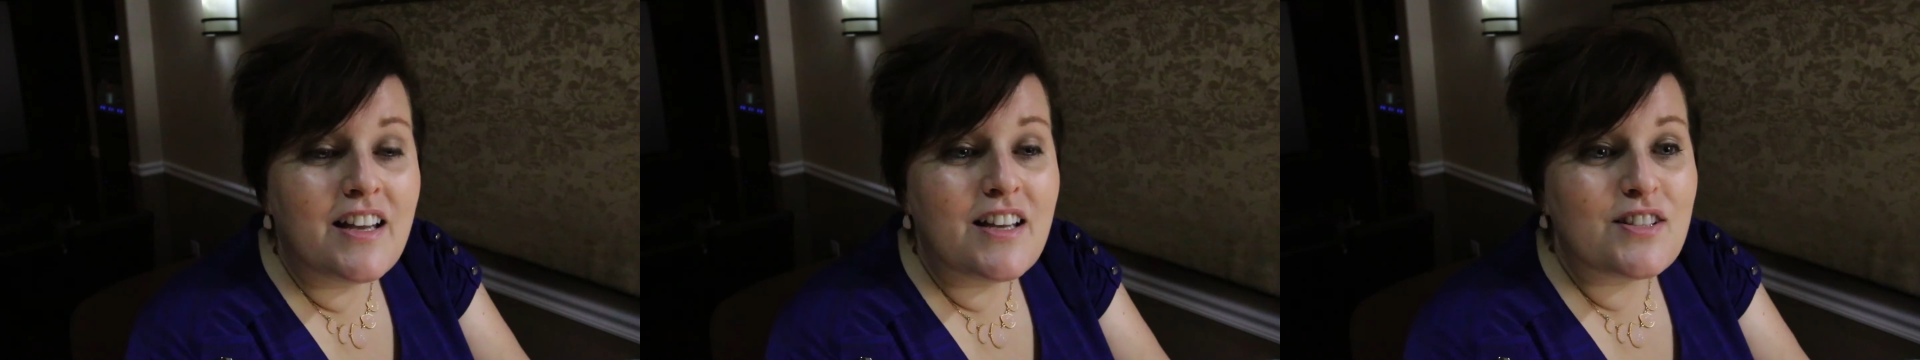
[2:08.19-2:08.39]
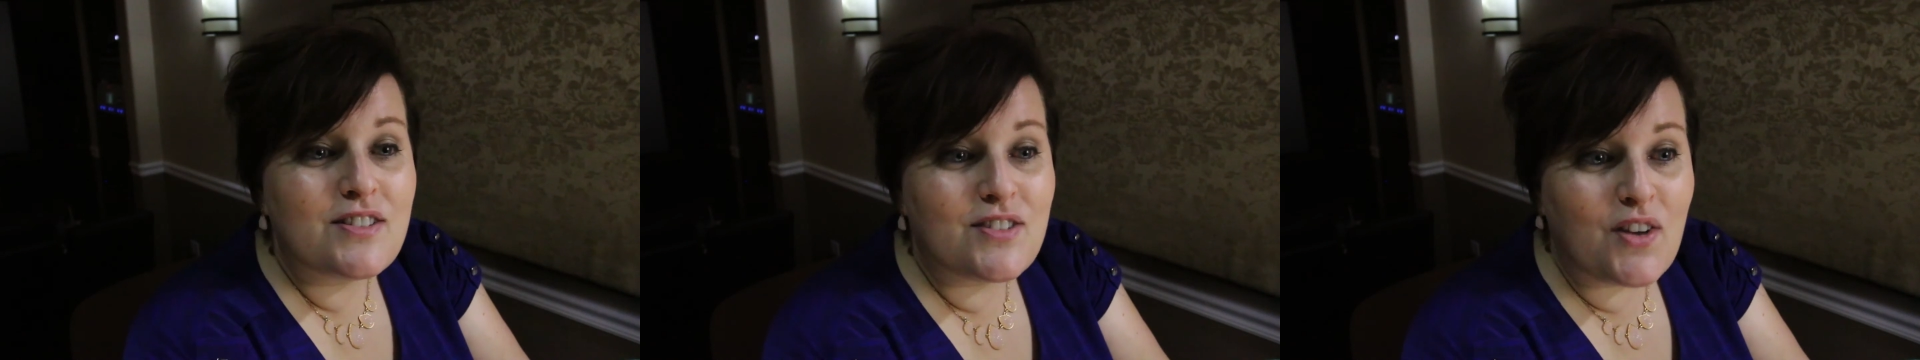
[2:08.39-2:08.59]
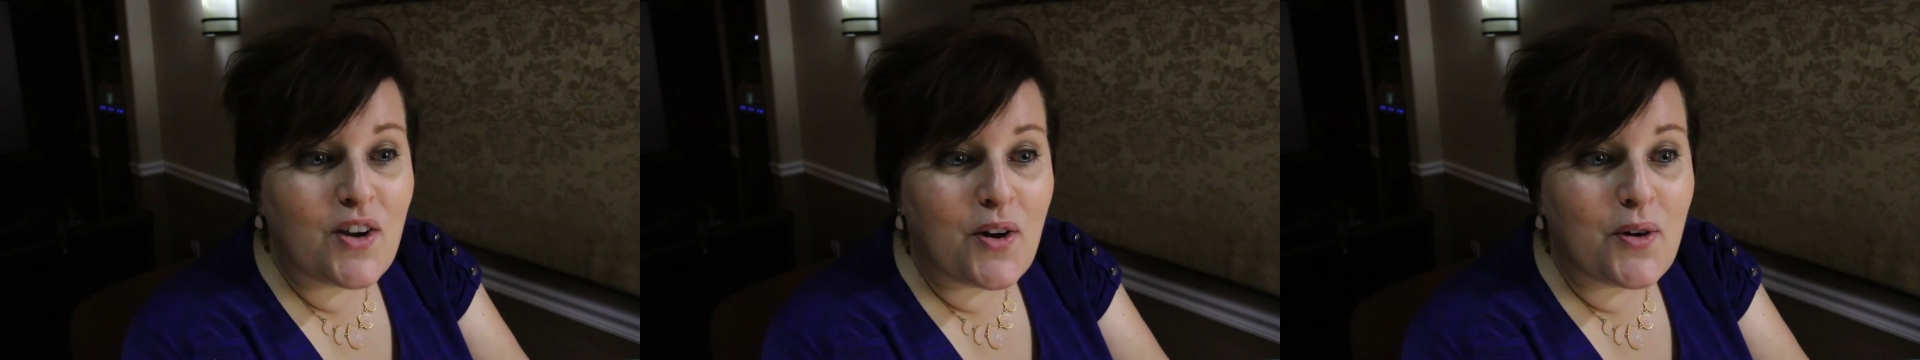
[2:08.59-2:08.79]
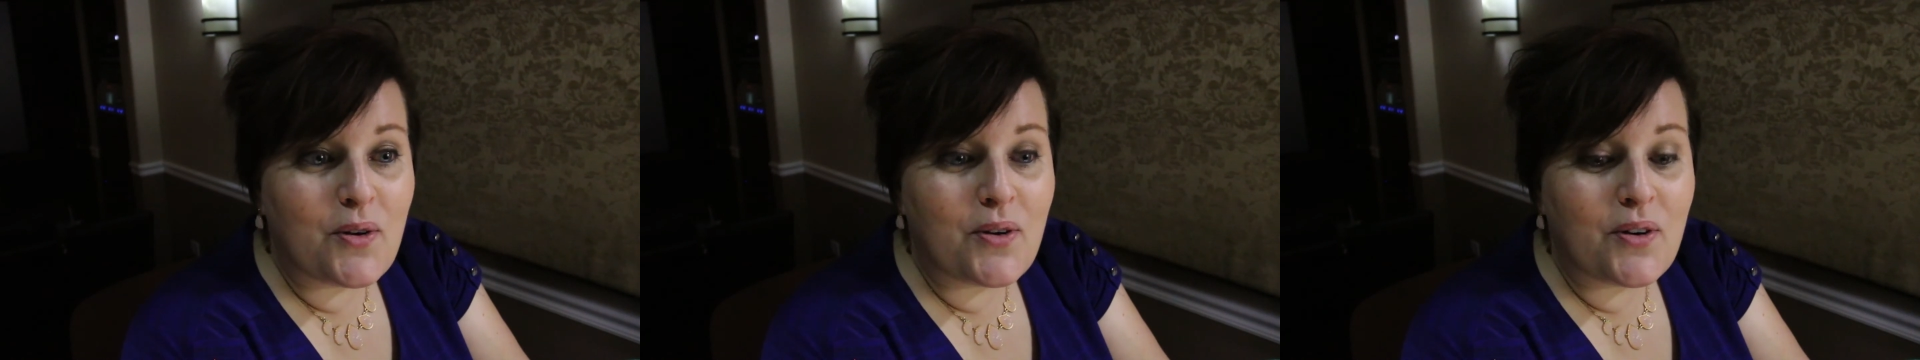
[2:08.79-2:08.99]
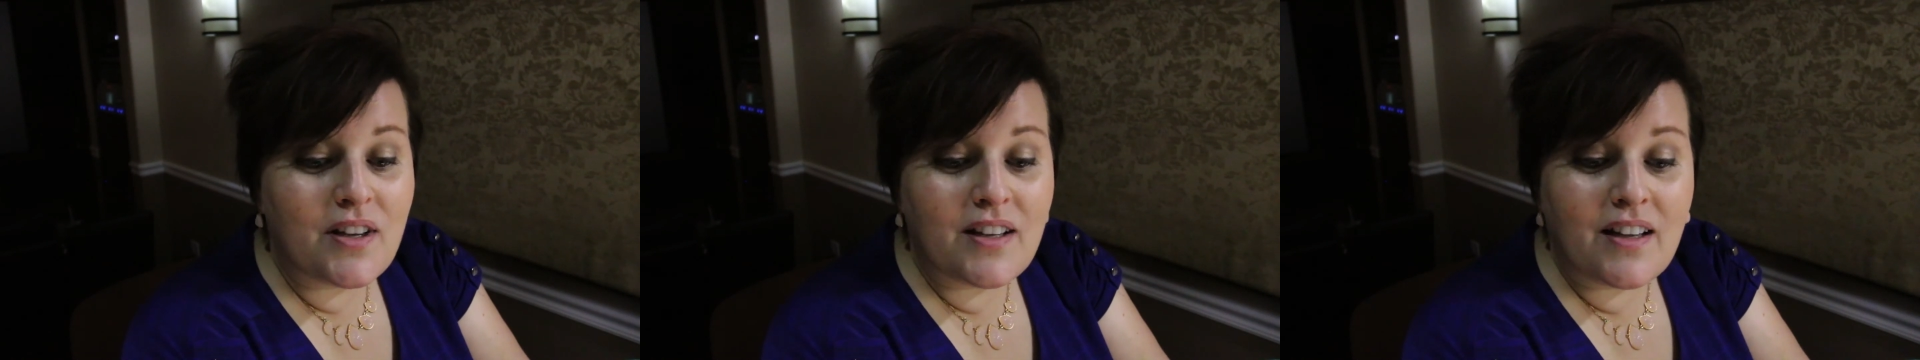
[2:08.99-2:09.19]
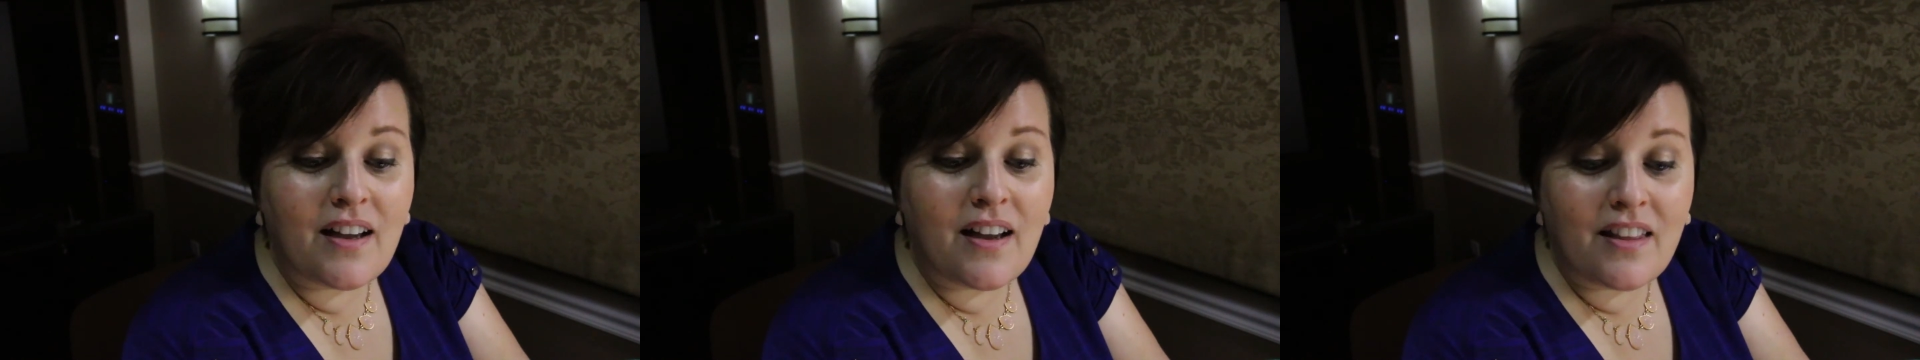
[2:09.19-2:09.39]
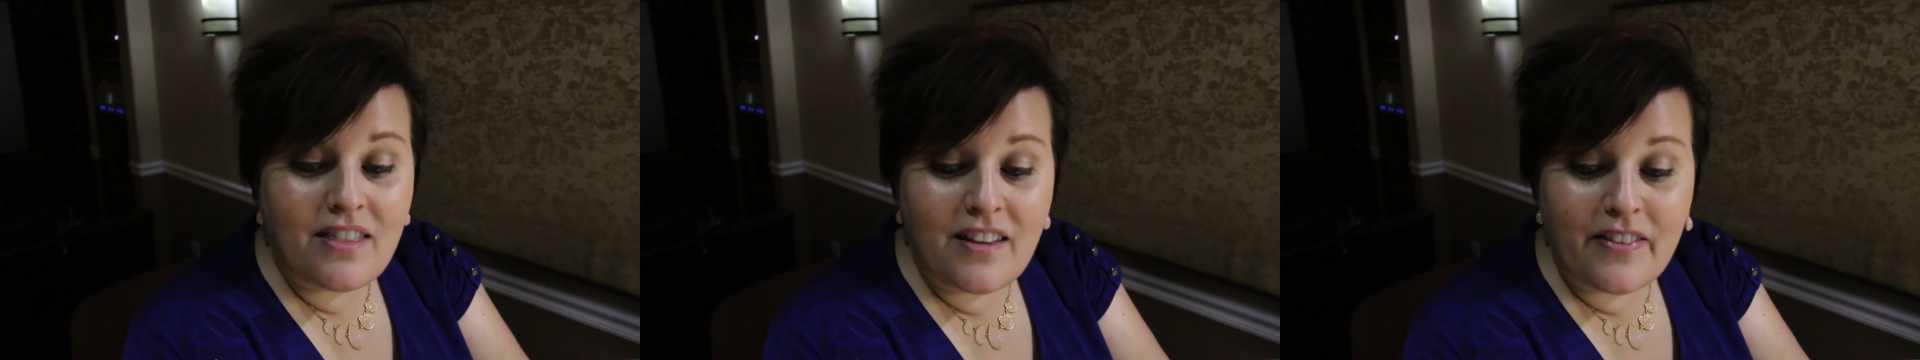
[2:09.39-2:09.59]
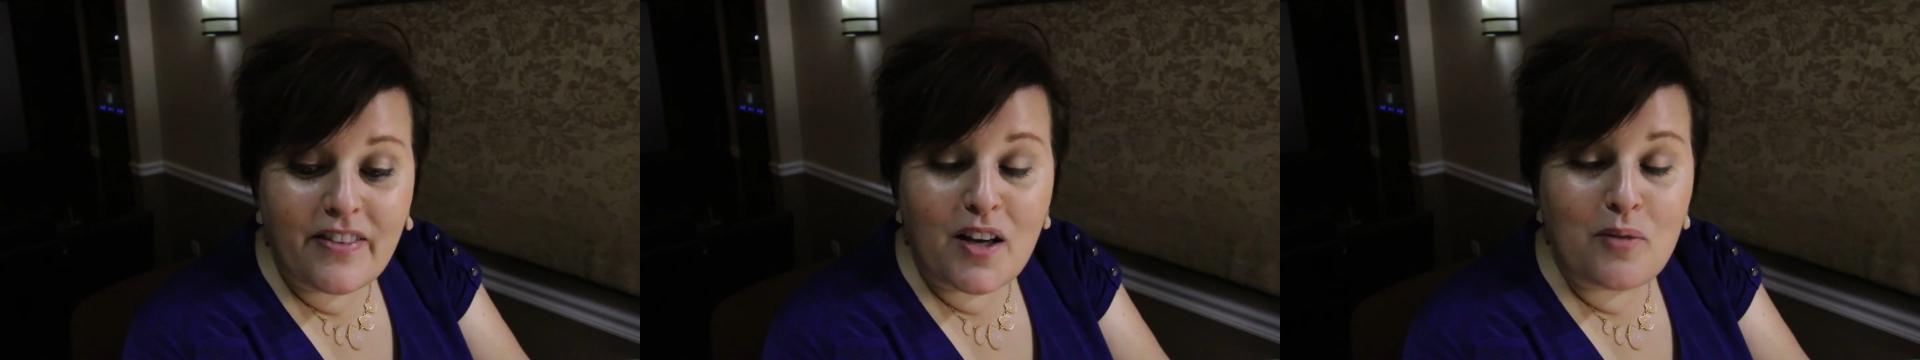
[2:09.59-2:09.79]
So I
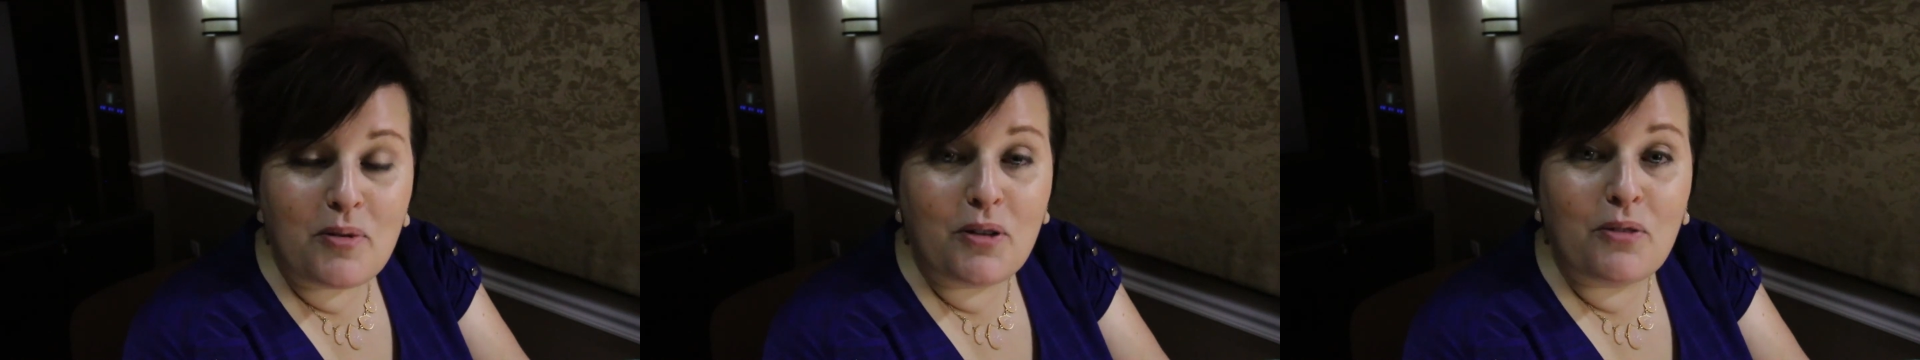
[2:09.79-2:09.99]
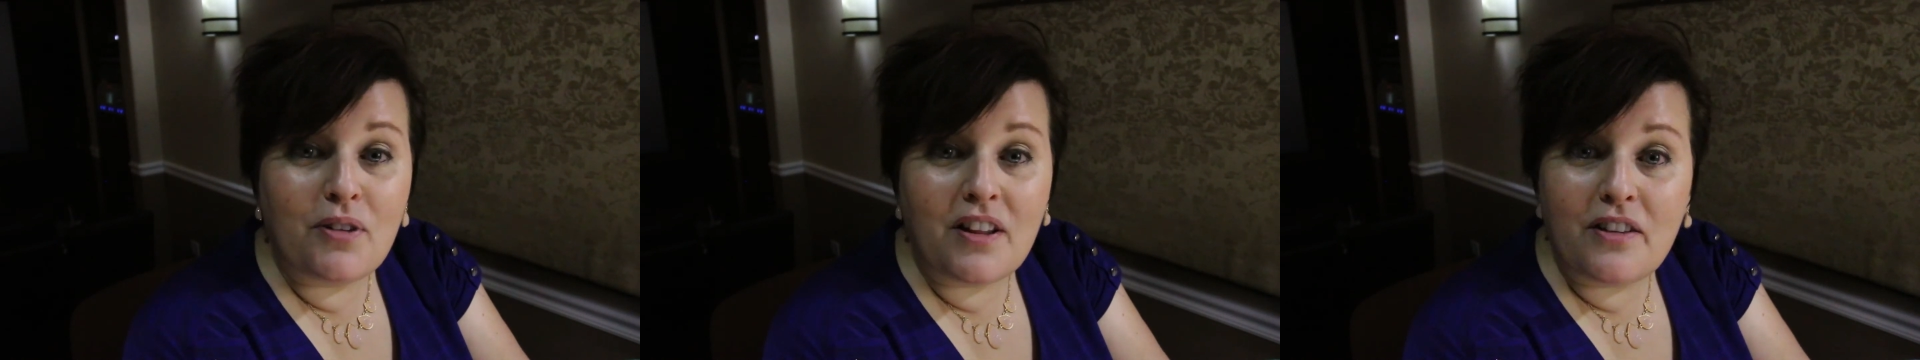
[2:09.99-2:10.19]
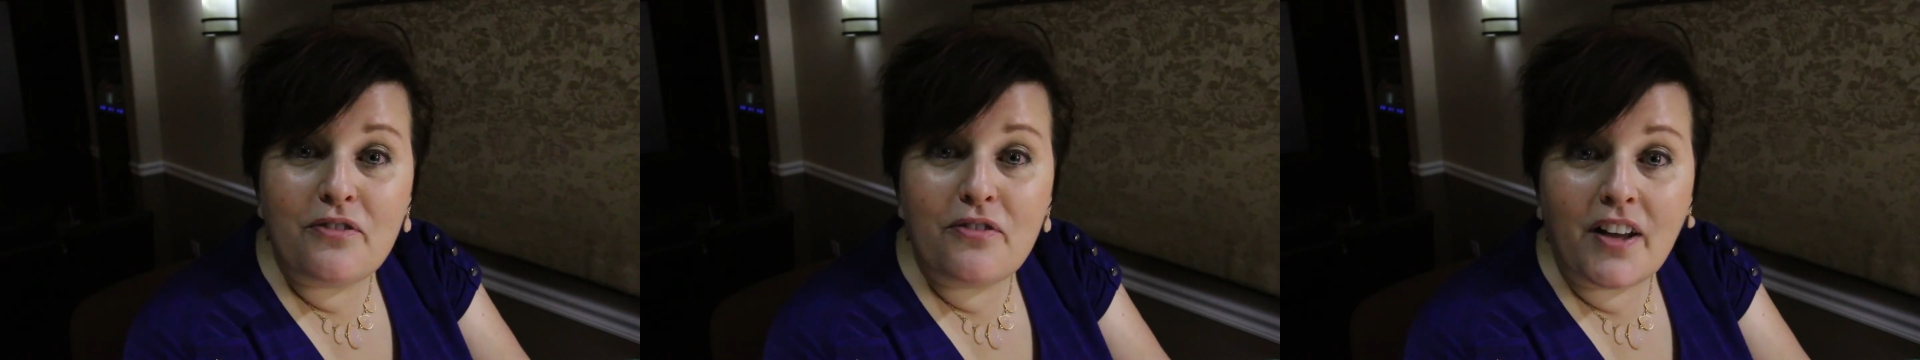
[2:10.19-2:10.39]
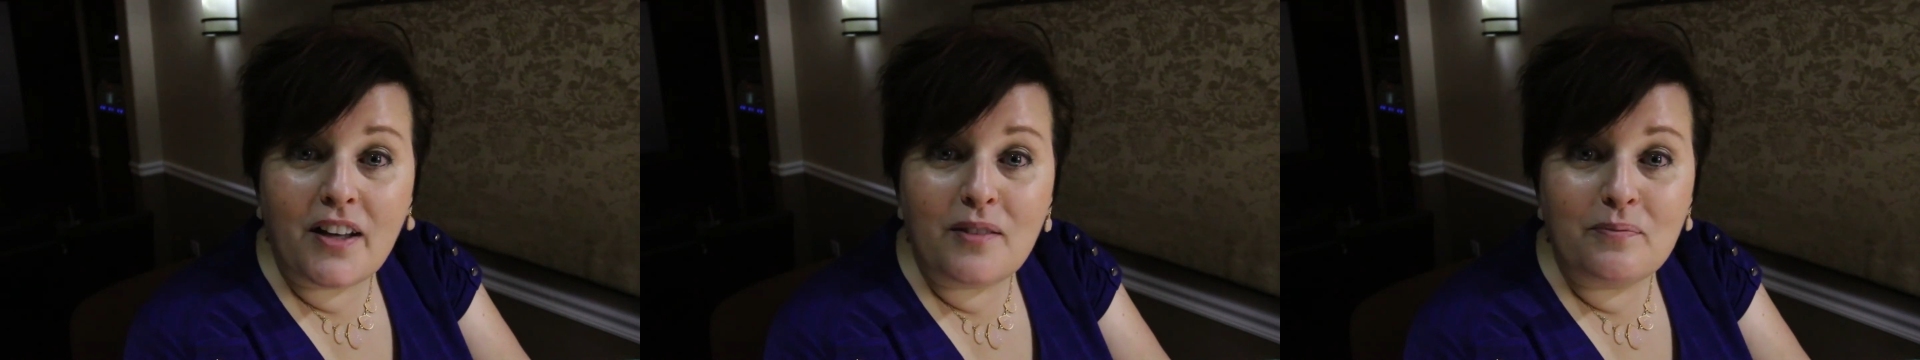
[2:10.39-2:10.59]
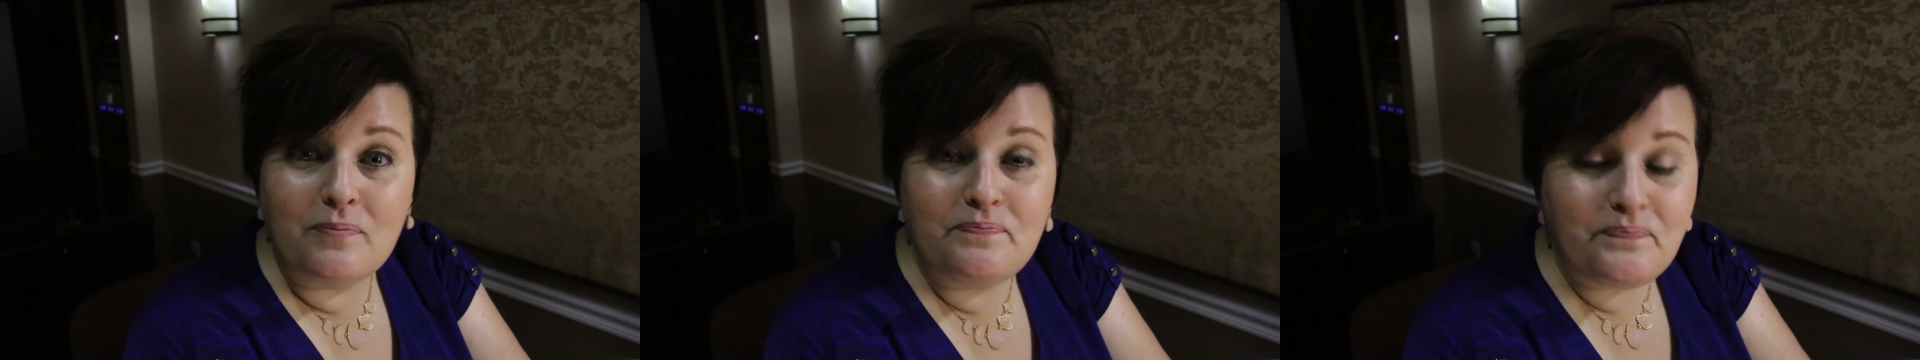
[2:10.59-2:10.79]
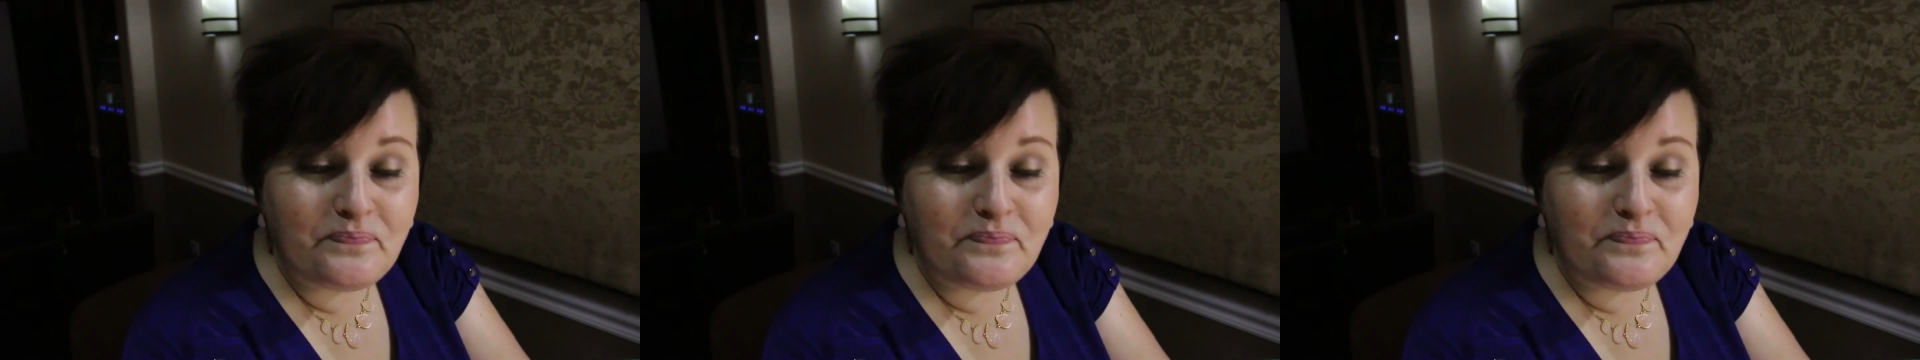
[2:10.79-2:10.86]
think that'll be really fun.